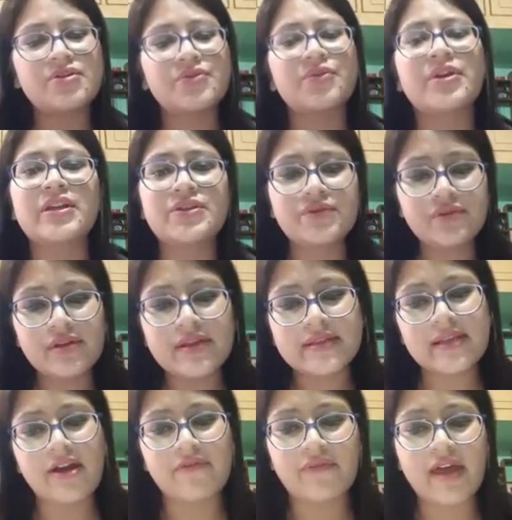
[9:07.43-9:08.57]
going to
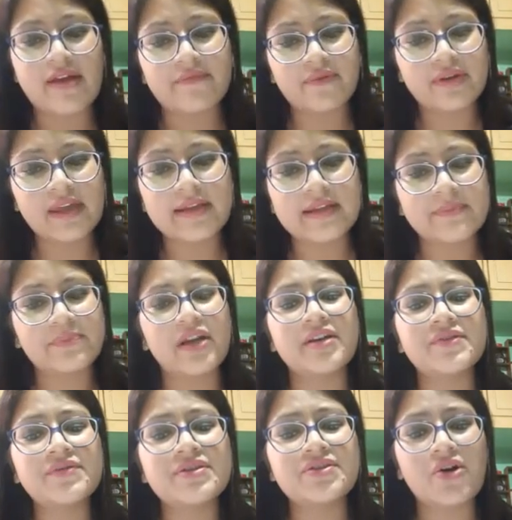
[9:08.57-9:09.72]
survive. Okay, they
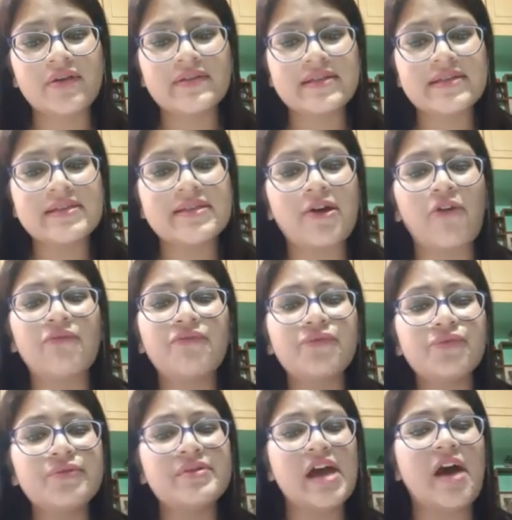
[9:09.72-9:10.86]
produce toxins on
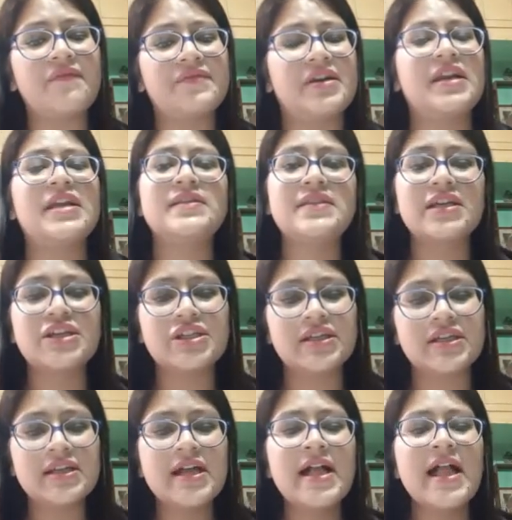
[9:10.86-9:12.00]
food after ingestion